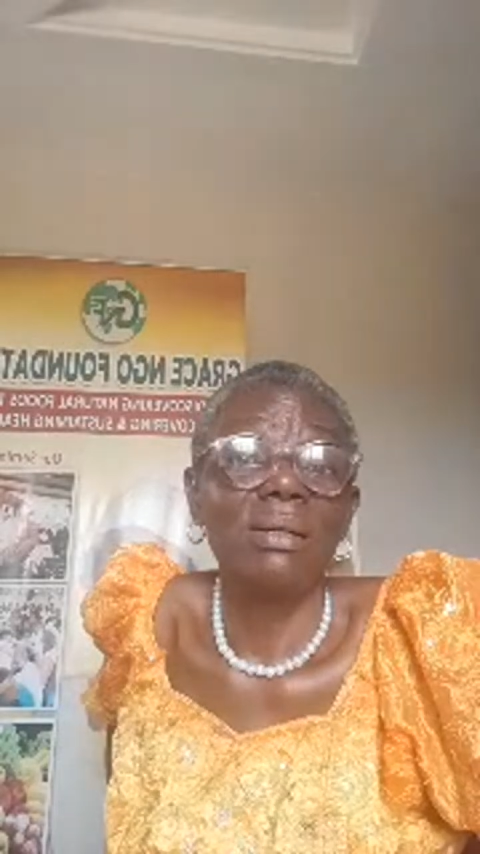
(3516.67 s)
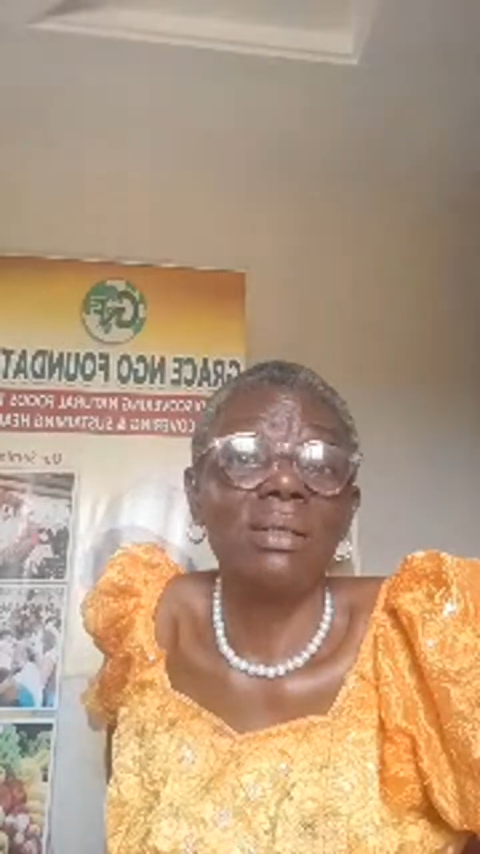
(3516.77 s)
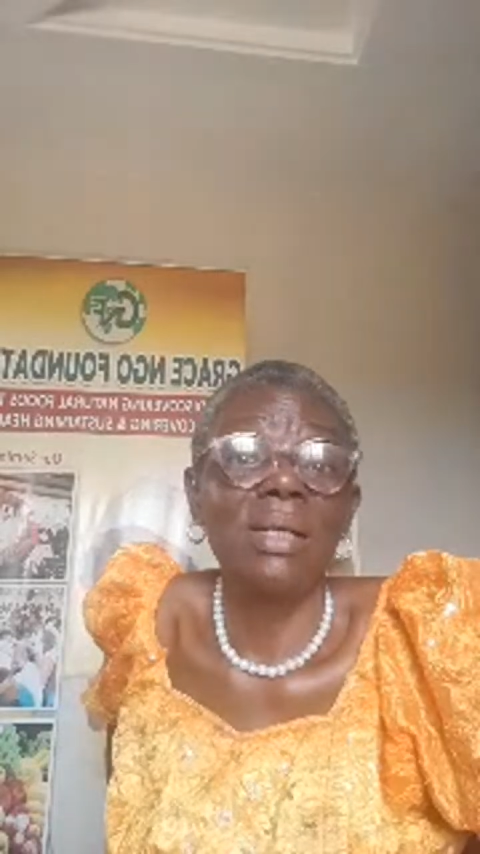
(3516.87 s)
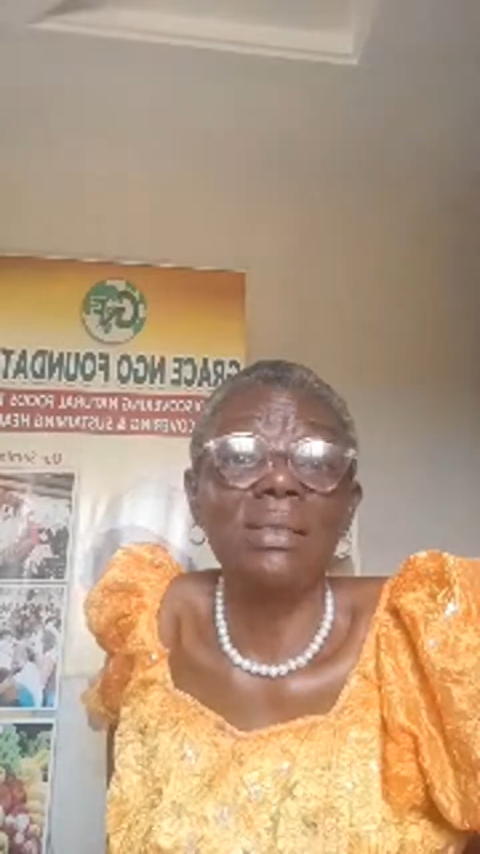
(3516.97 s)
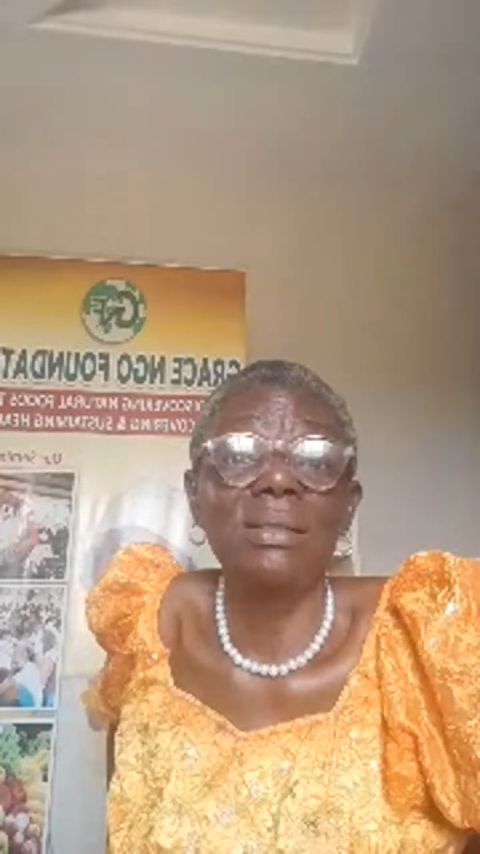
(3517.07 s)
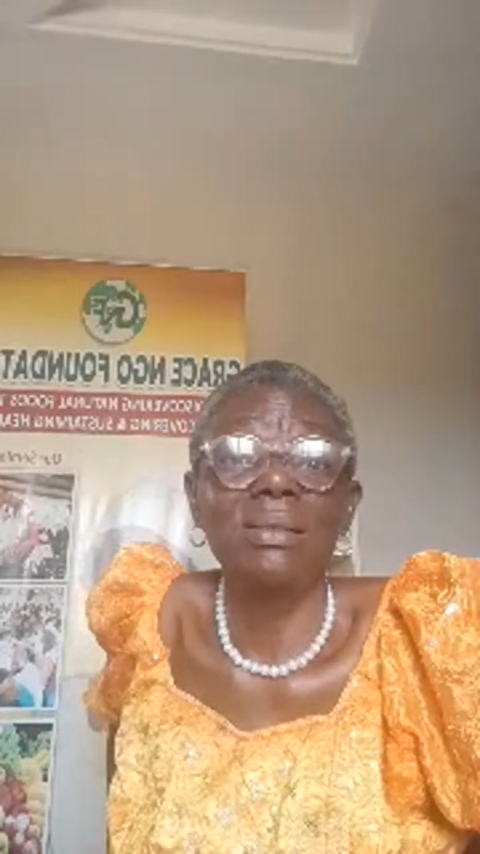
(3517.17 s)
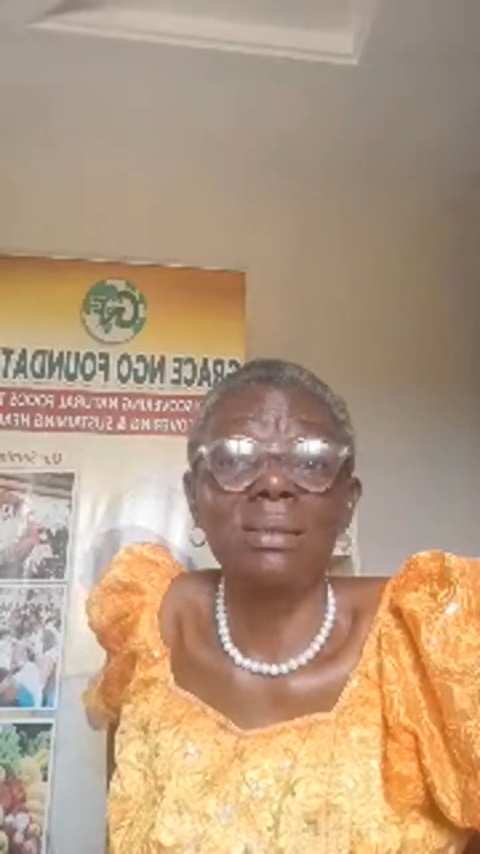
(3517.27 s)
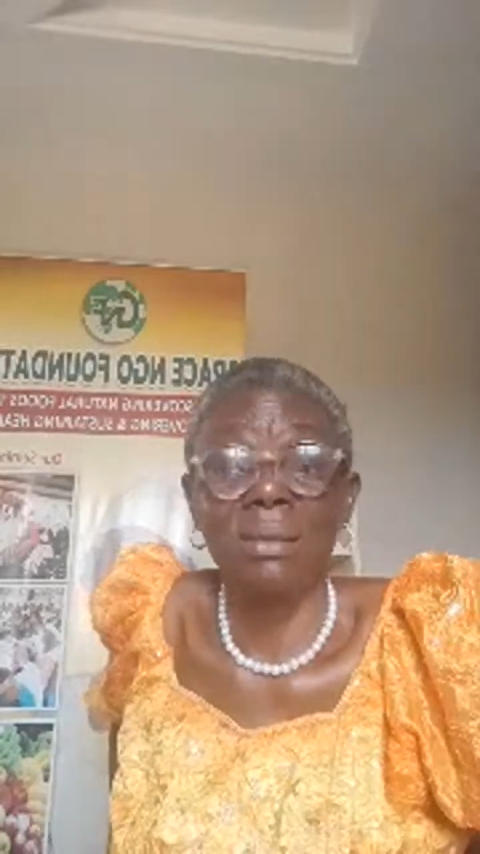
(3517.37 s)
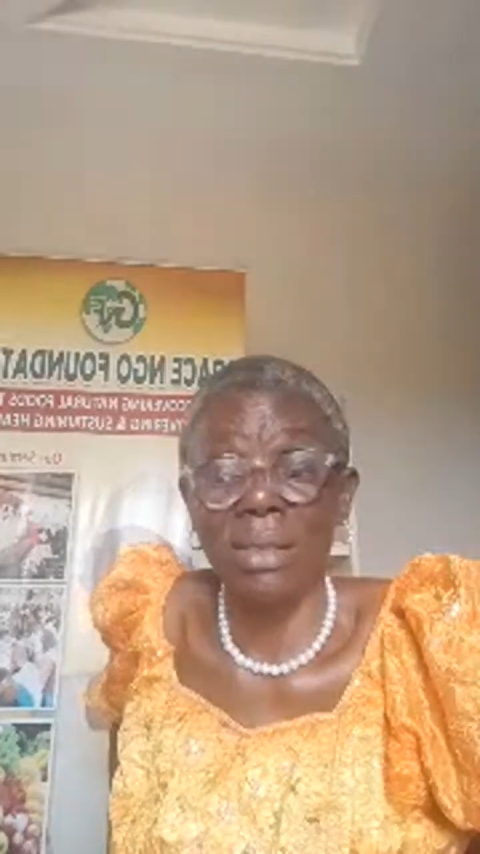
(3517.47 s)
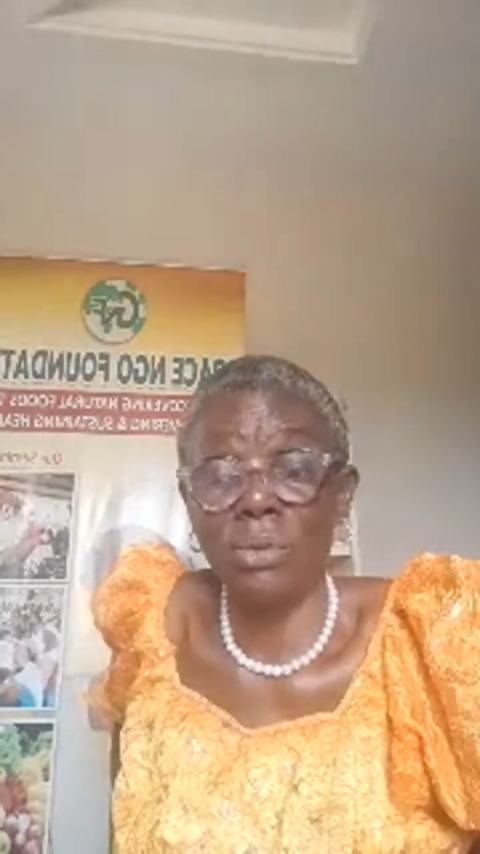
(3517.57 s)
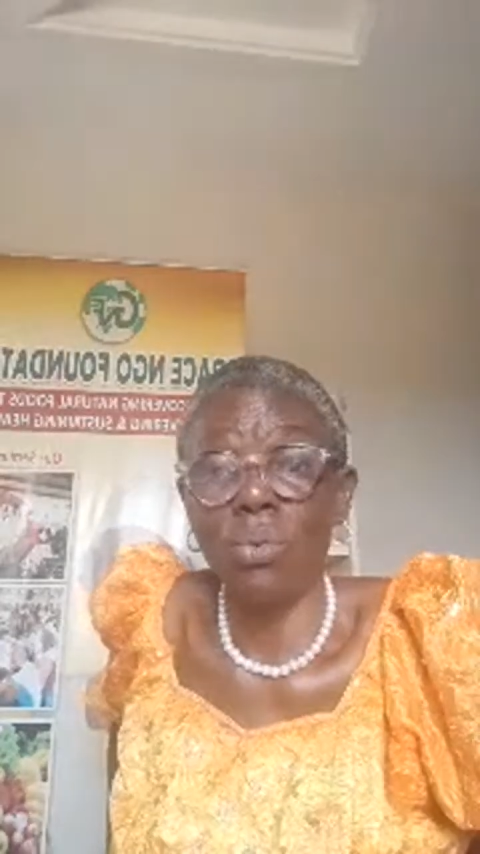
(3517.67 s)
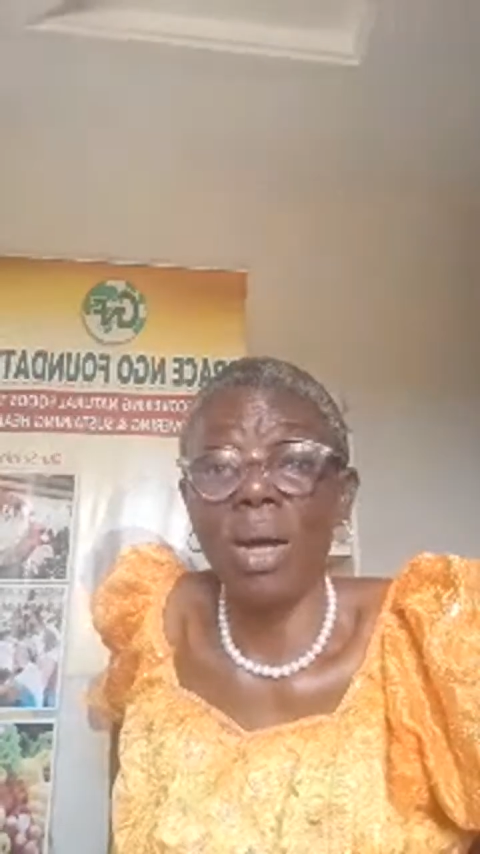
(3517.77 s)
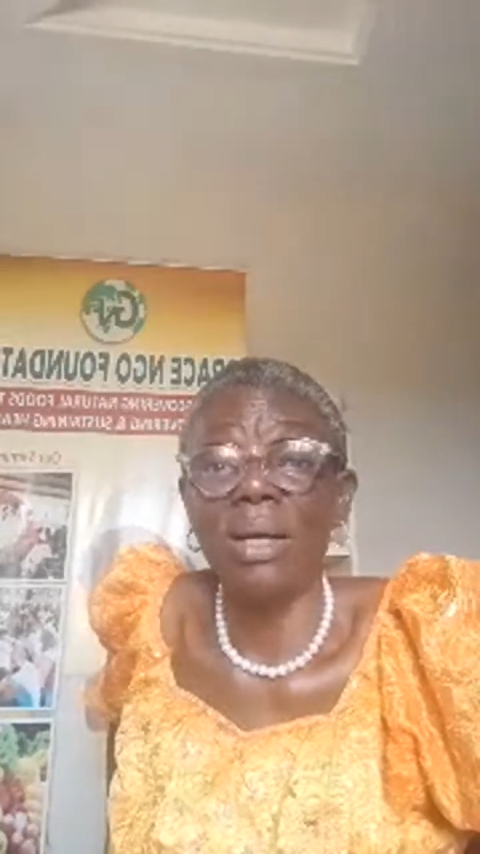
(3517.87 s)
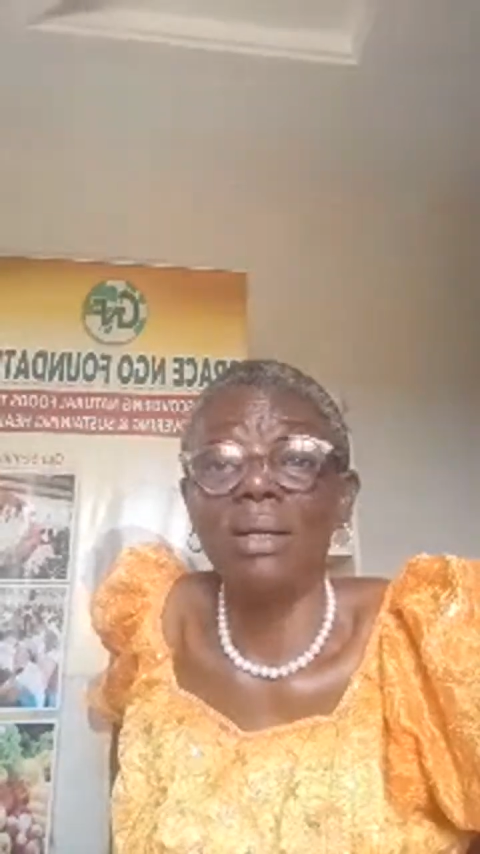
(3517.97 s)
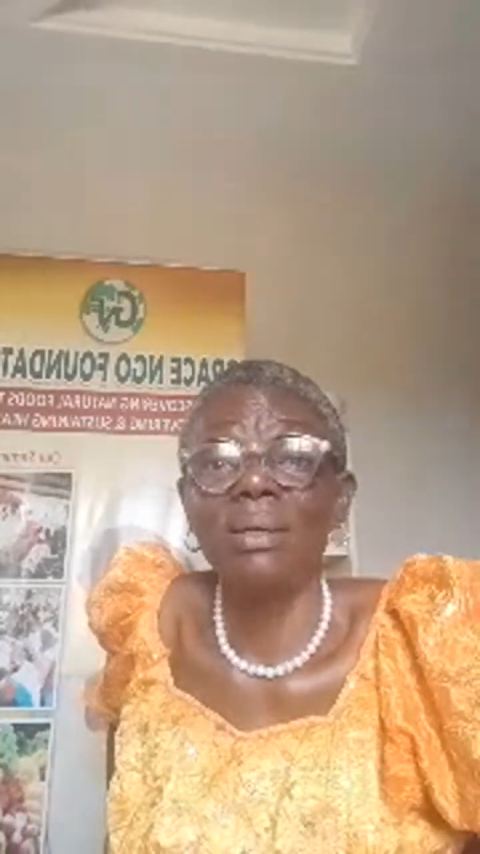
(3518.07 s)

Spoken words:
that this one